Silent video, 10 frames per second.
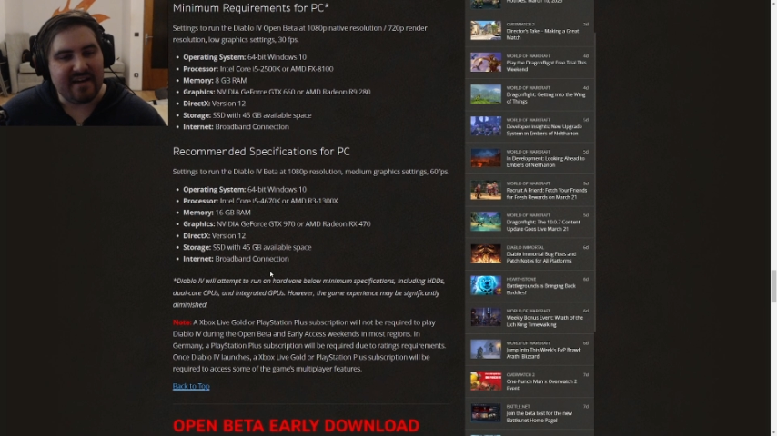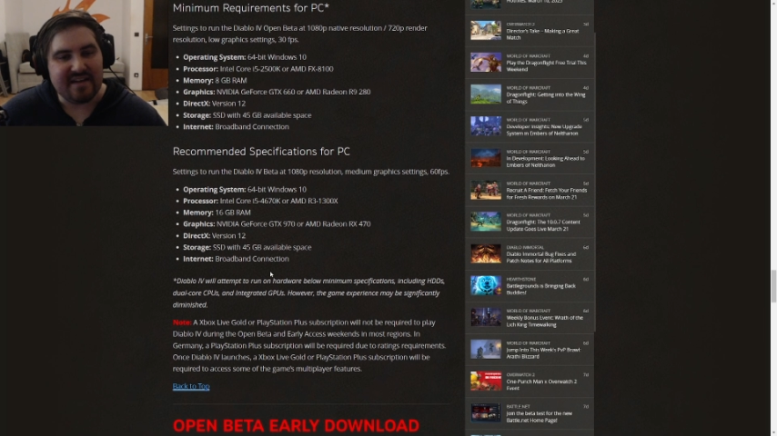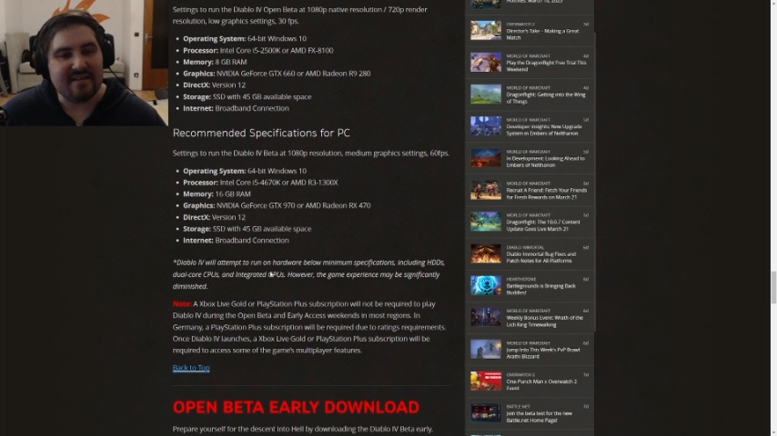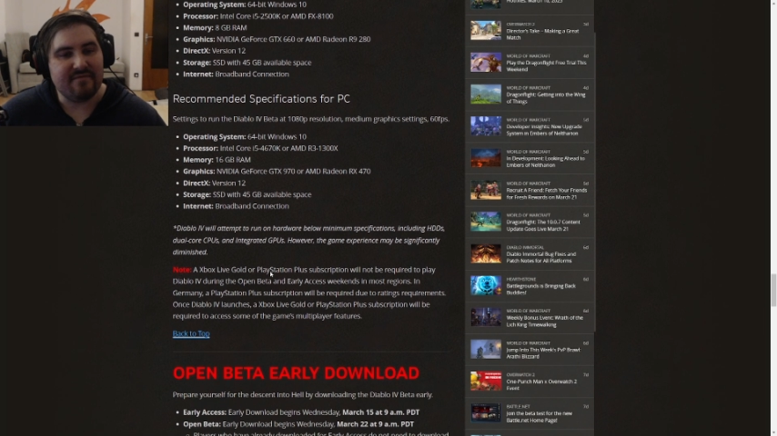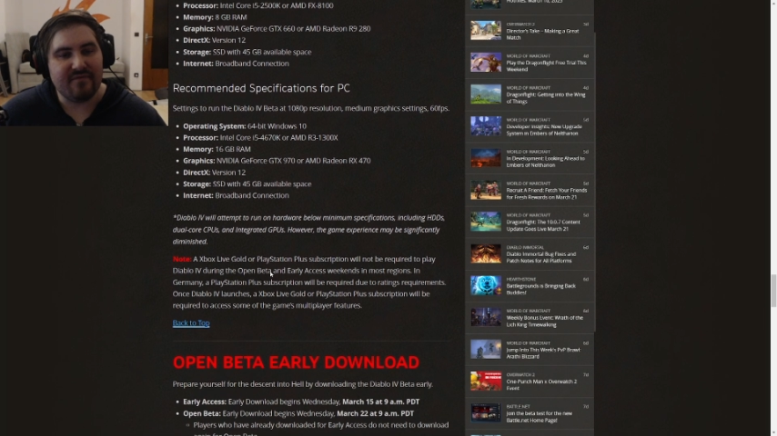
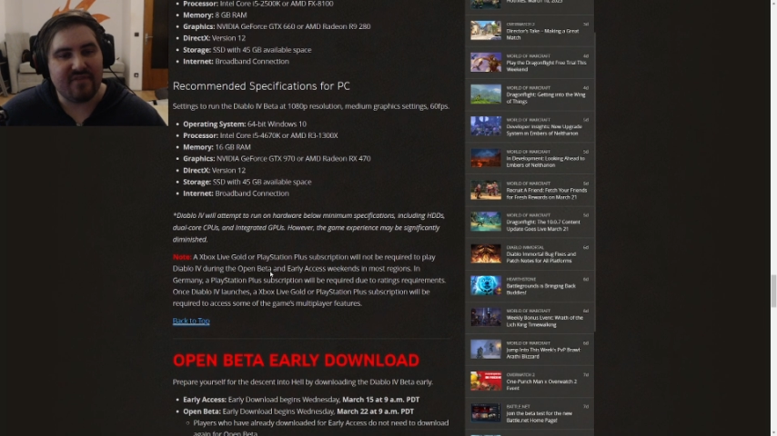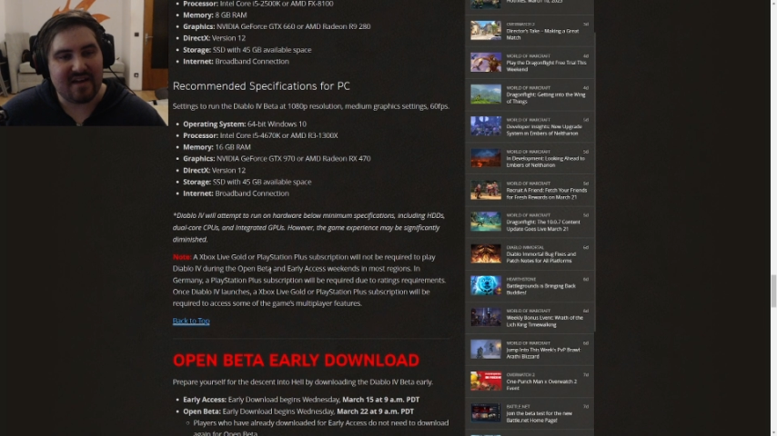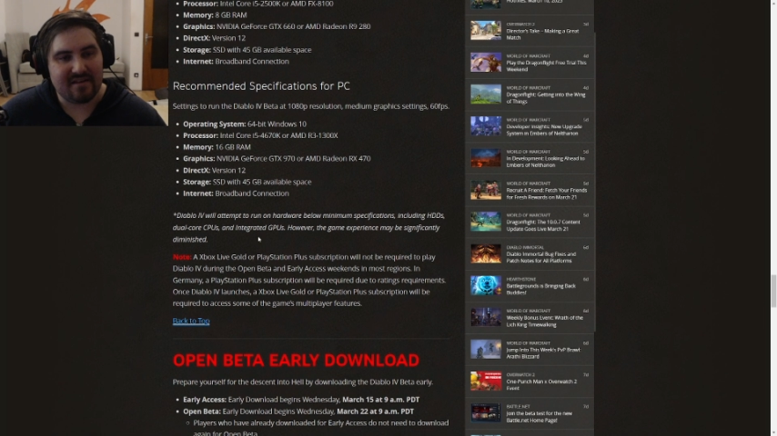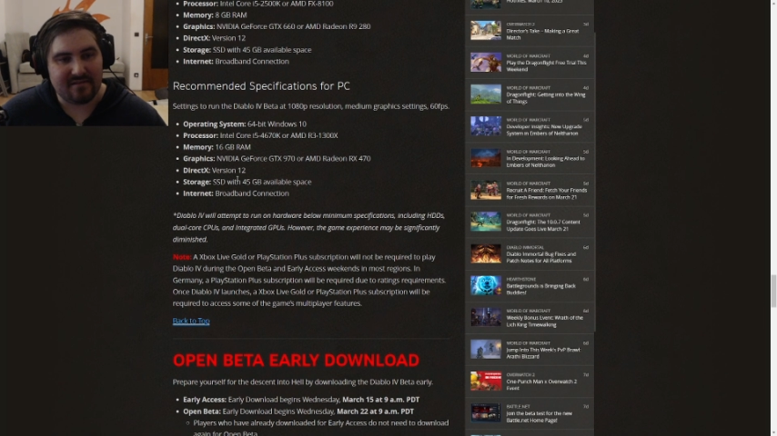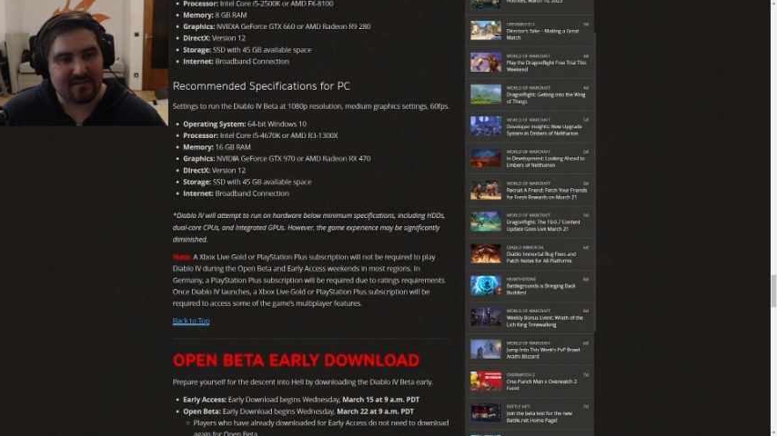even
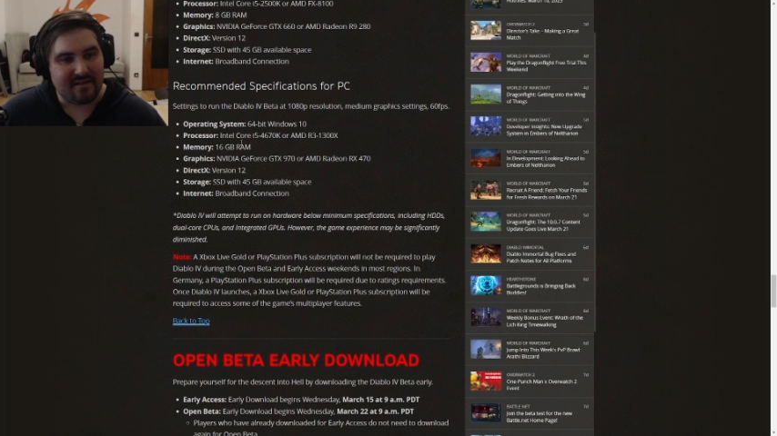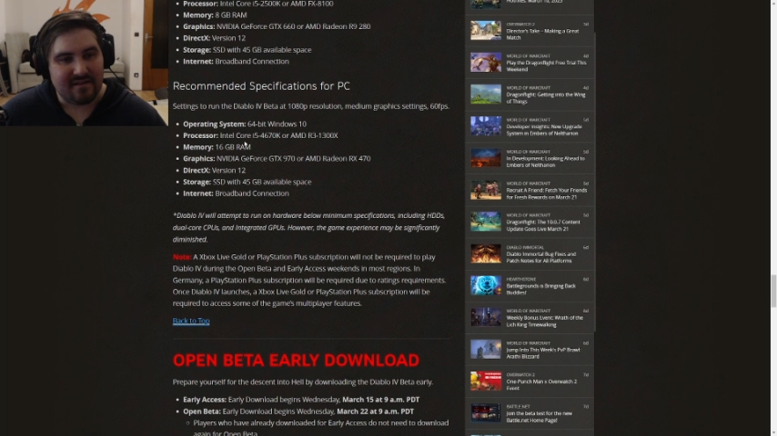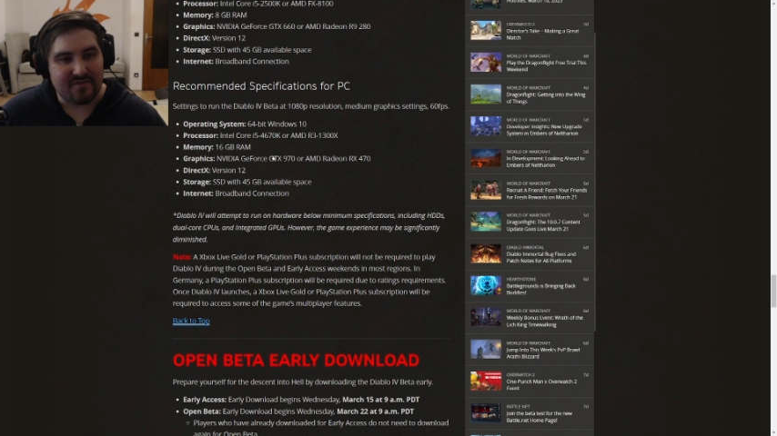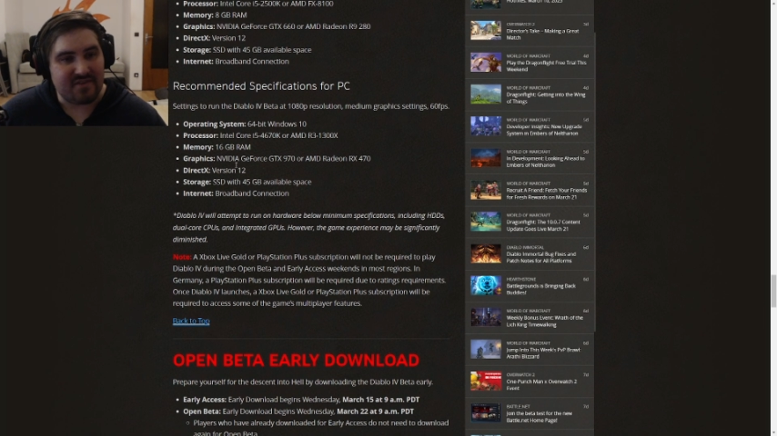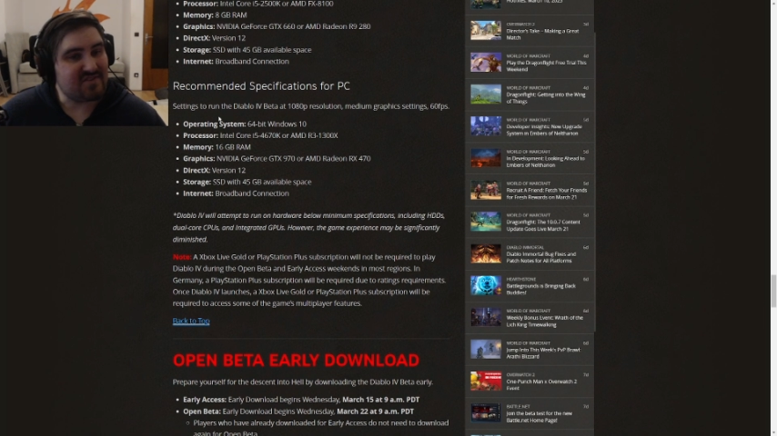then,
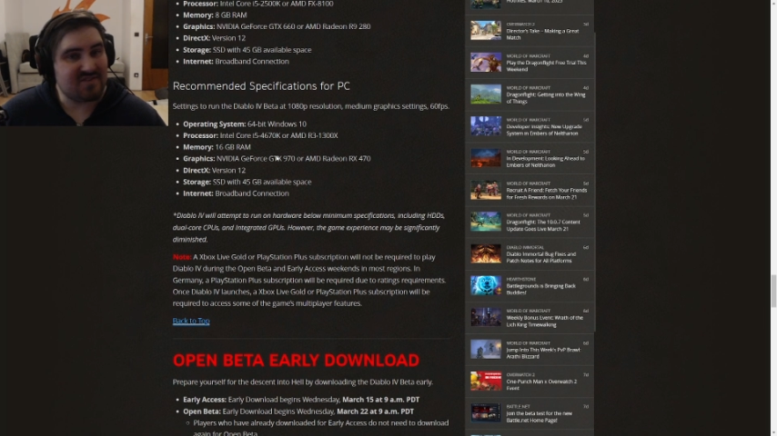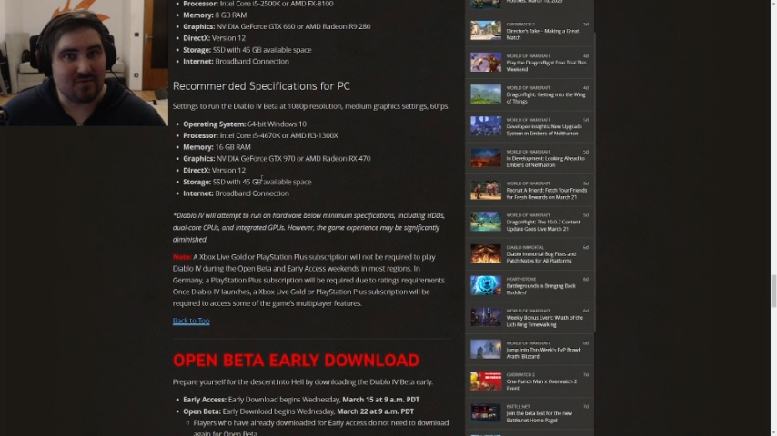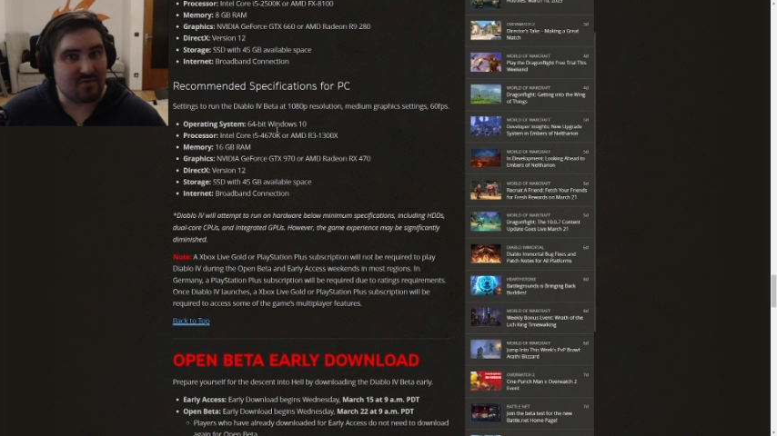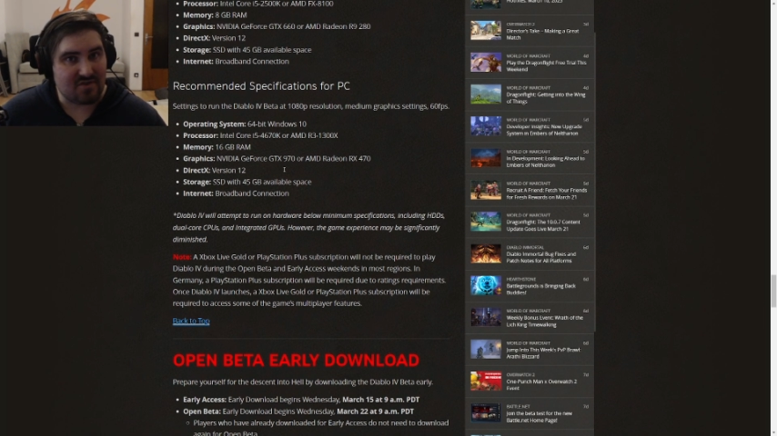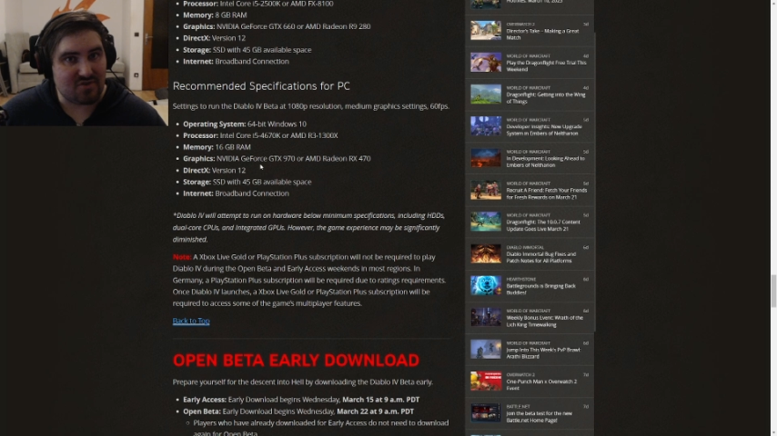this is
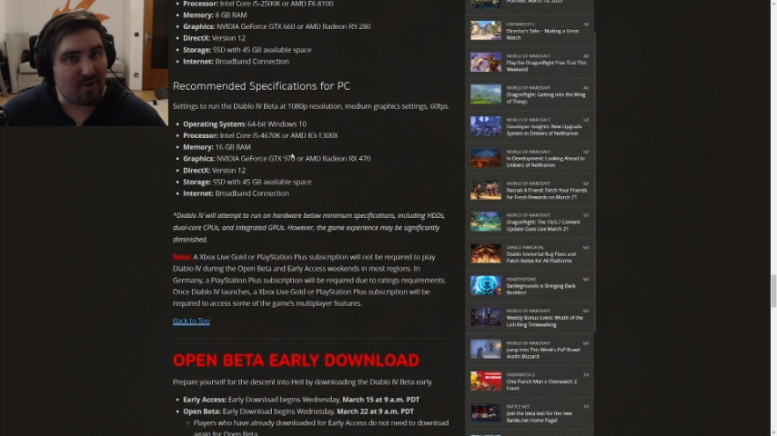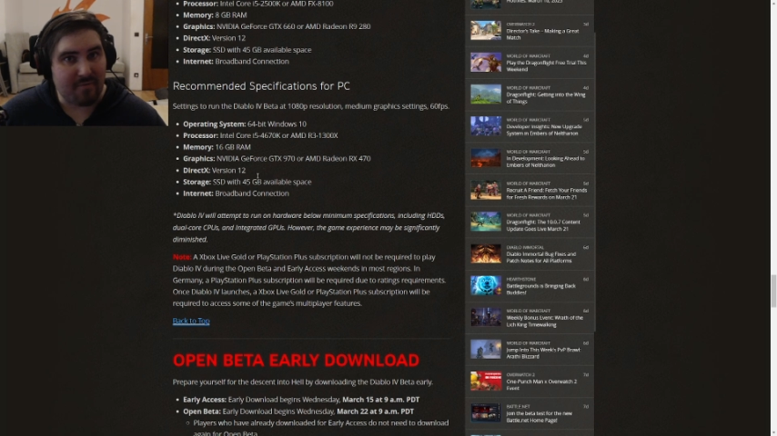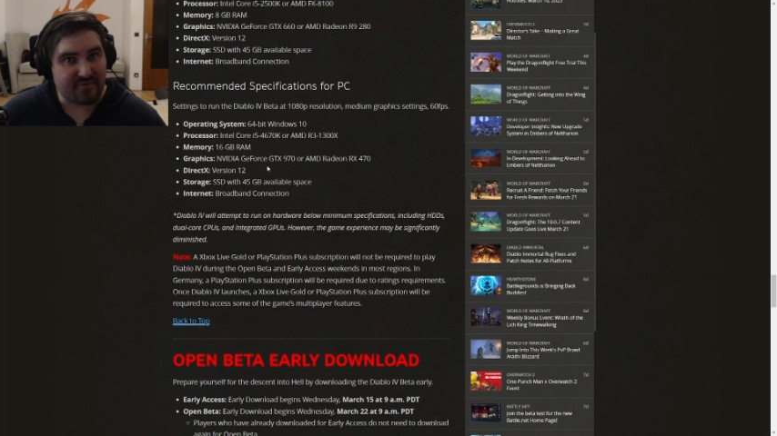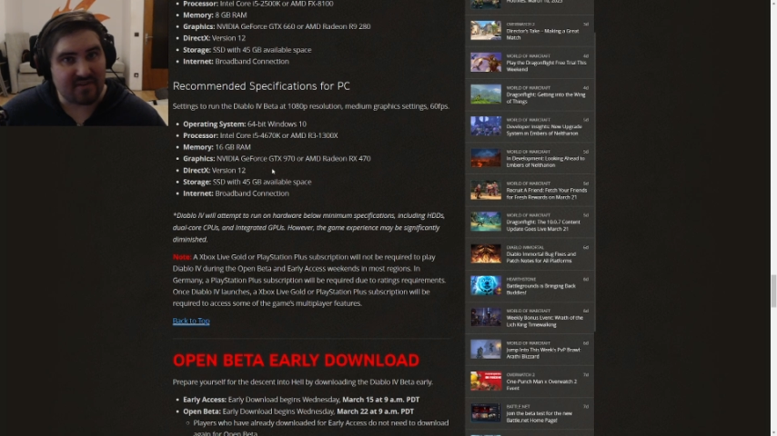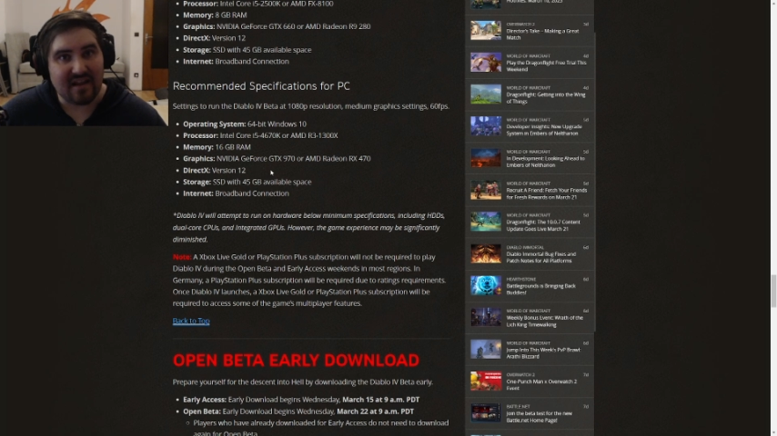not the top
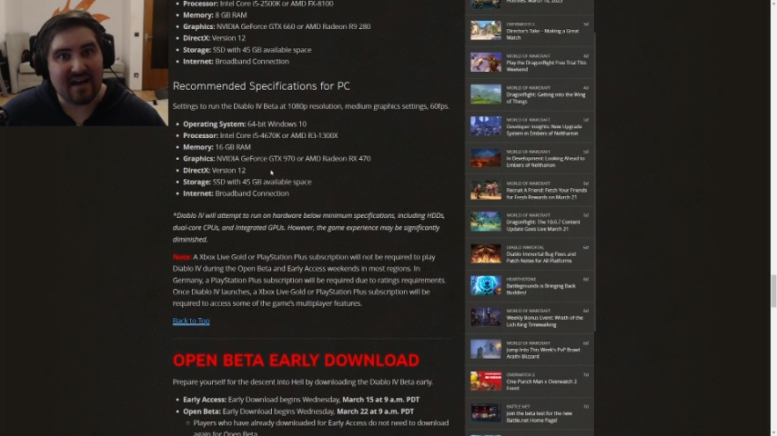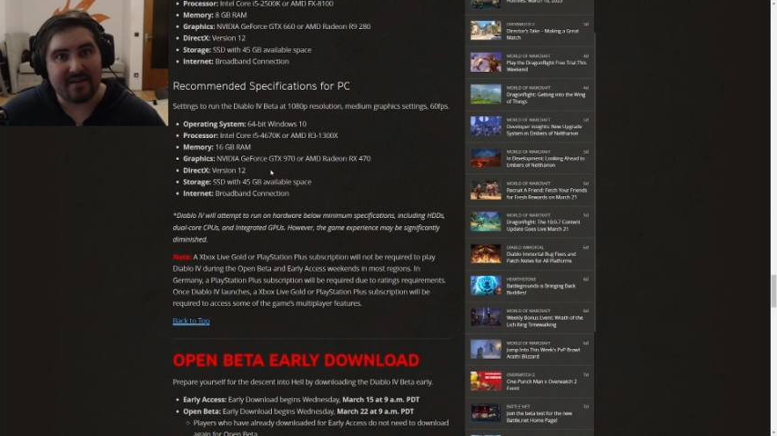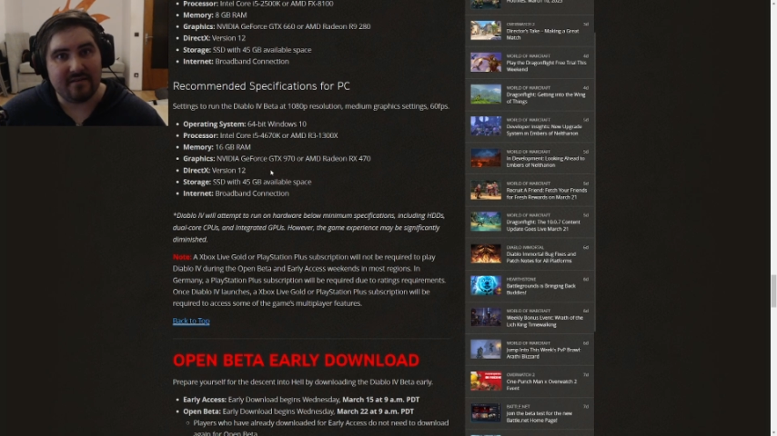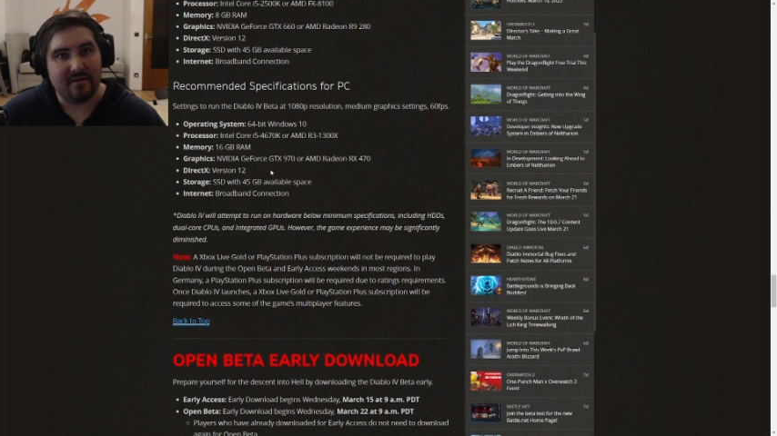of the line,